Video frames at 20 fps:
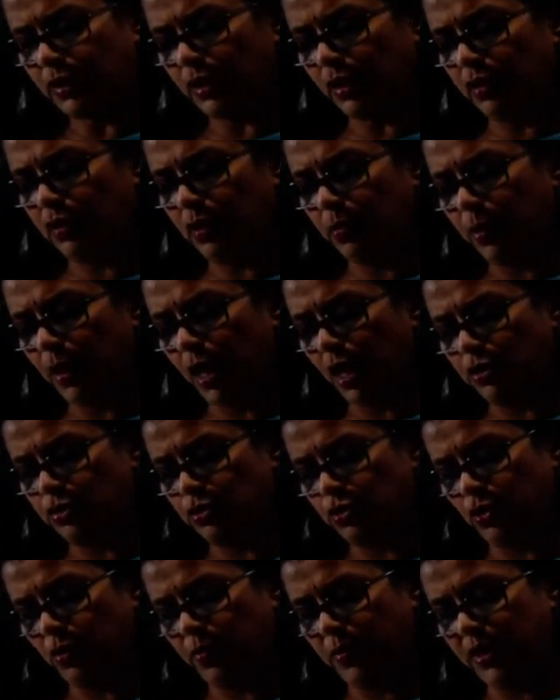the
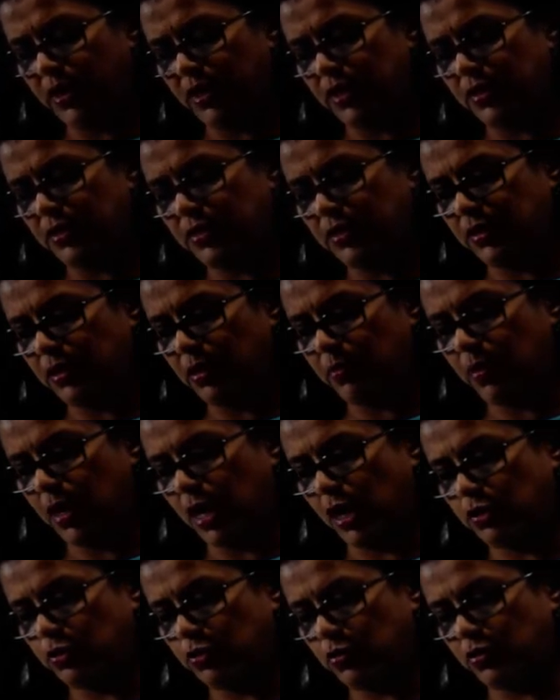blastomeres in the
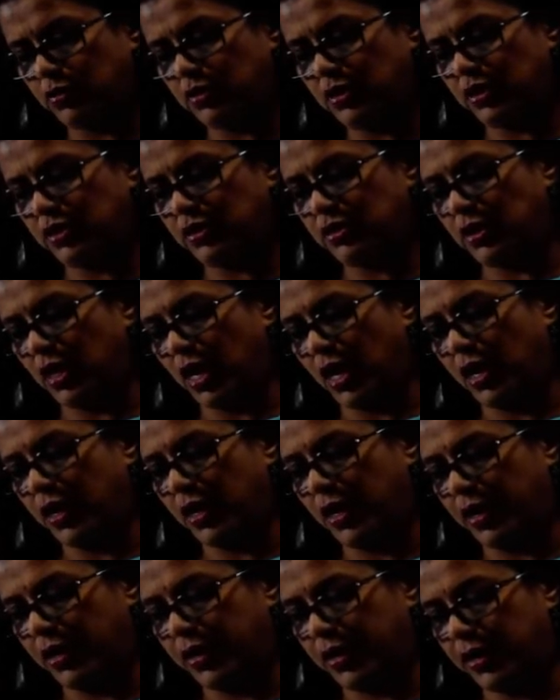blastocysts
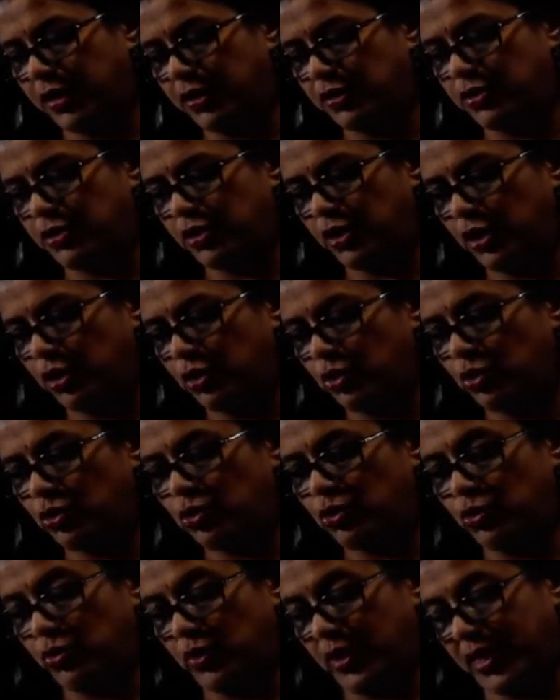are arranged into
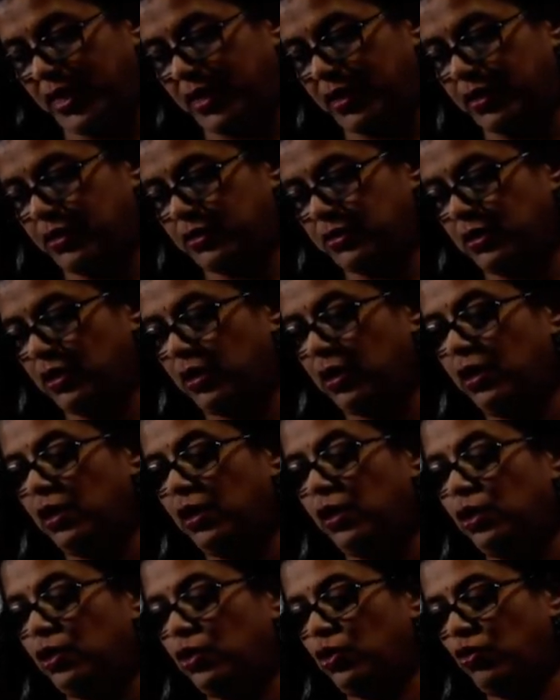2 layers,
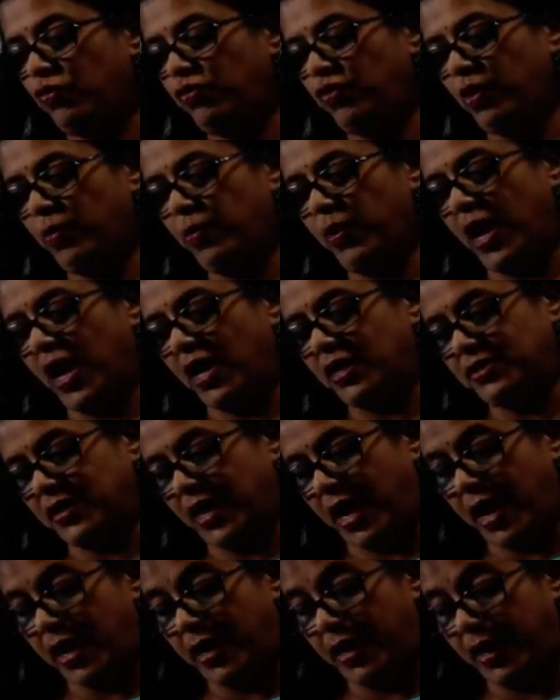trophoblast
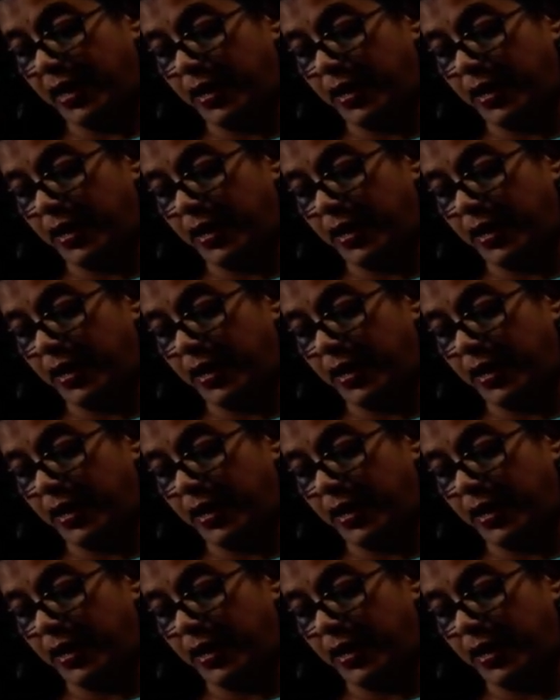and